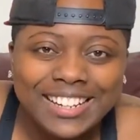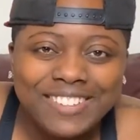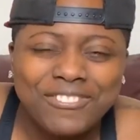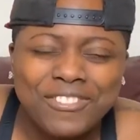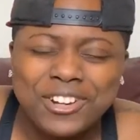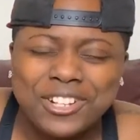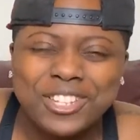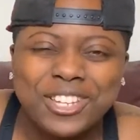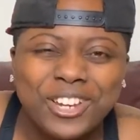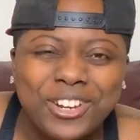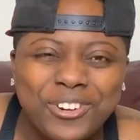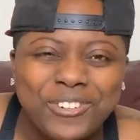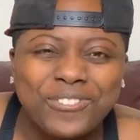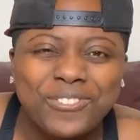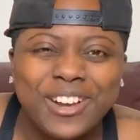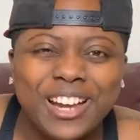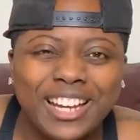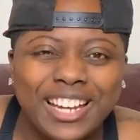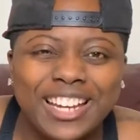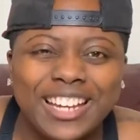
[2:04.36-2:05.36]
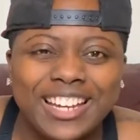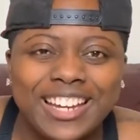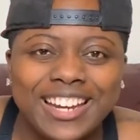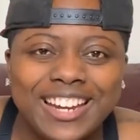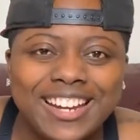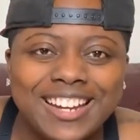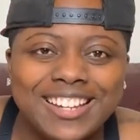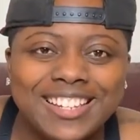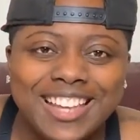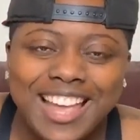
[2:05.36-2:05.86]
for 2 fucking
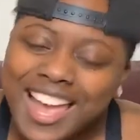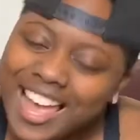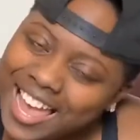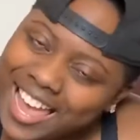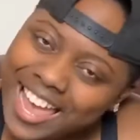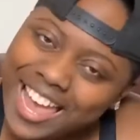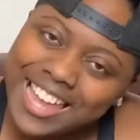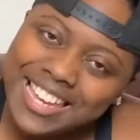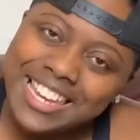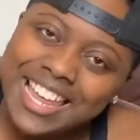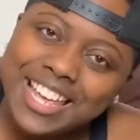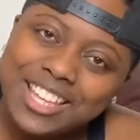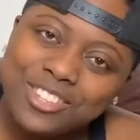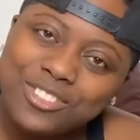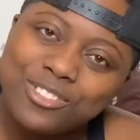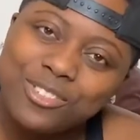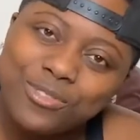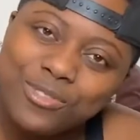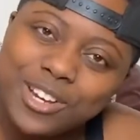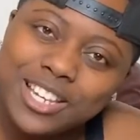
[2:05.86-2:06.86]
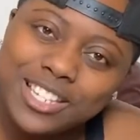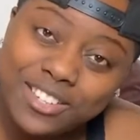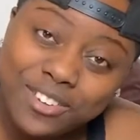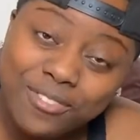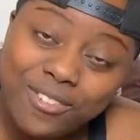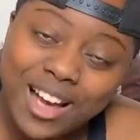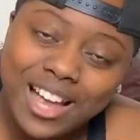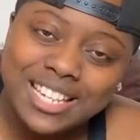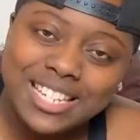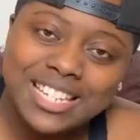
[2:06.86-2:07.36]
years, and that's the reason
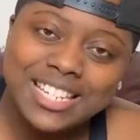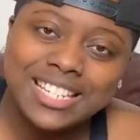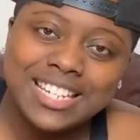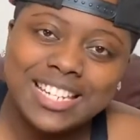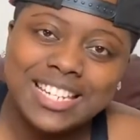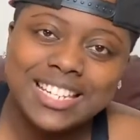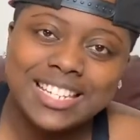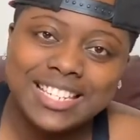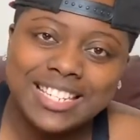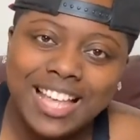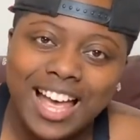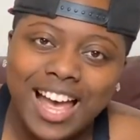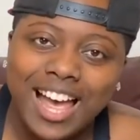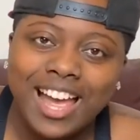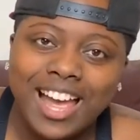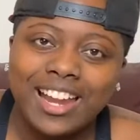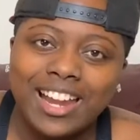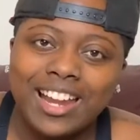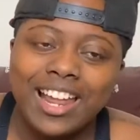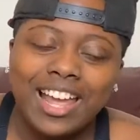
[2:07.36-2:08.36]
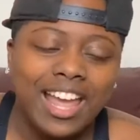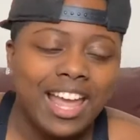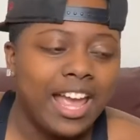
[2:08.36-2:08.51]
why she didn't sign